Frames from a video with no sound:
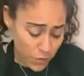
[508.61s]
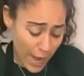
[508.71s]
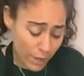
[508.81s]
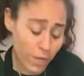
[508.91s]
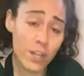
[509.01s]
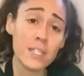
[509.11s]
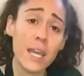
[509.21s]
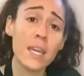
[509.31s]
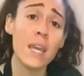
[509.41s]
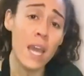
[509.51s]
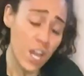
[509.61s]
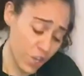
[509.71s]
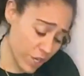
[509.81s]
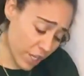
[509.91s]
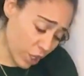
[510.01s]
throughout our day
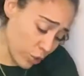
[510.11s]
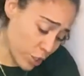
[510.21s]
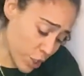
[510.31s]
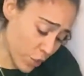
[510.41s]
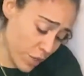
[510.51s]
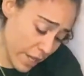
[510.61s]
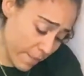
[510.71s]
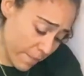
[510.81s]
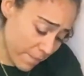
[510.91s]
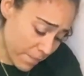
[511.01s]
could include sodium.